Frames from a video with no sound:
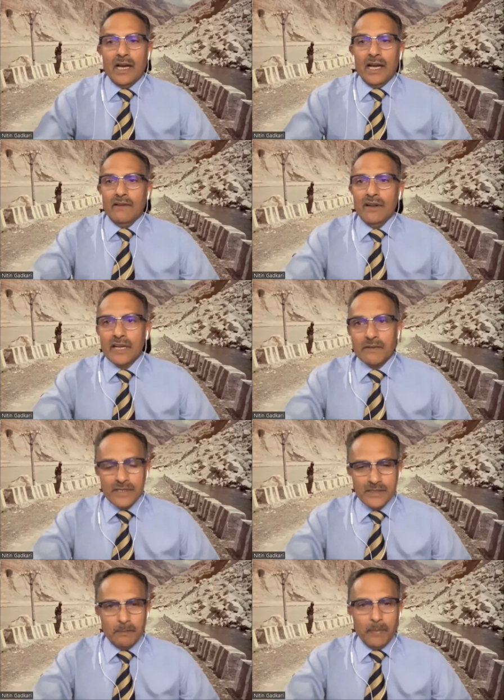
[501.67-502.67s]
I will
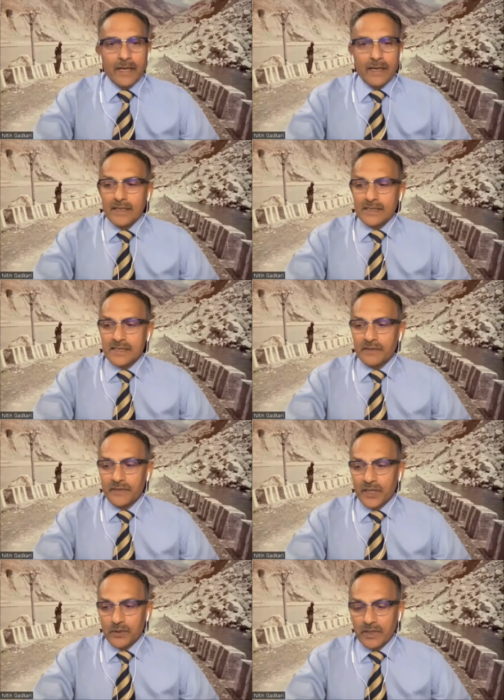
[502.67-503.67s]
request the panelists
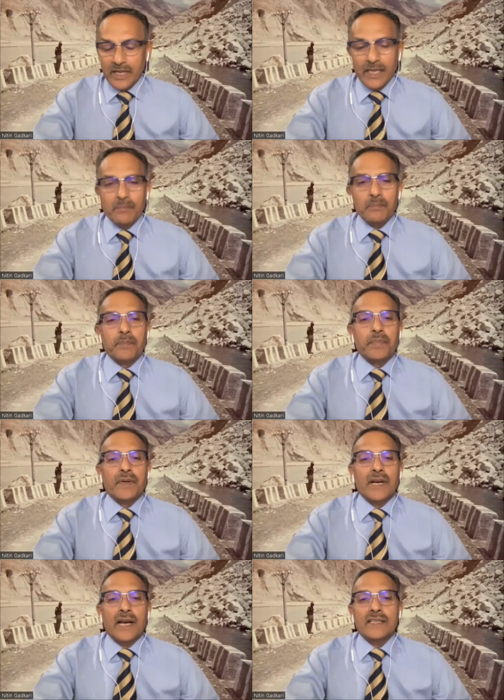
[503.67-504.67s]
if they could keep,
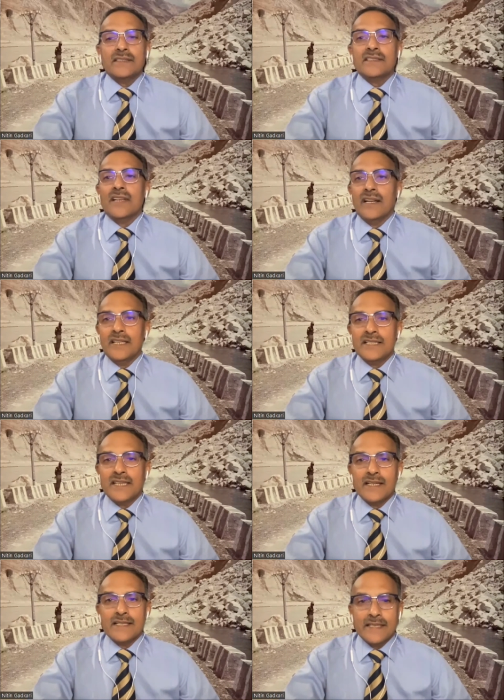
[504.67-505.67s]
as General
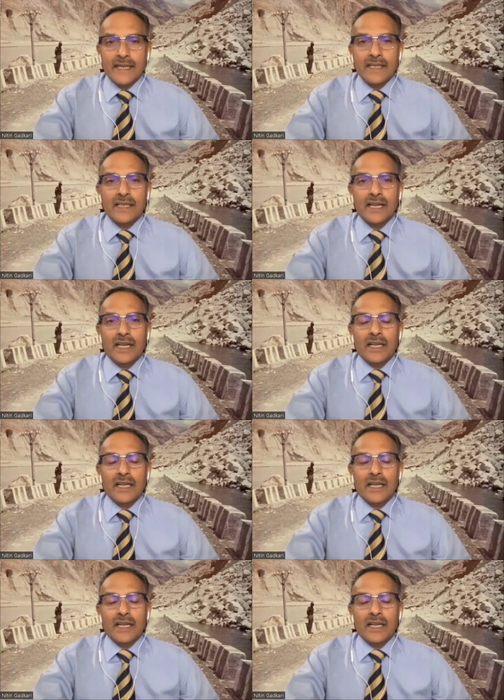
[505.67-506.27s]
HK has said,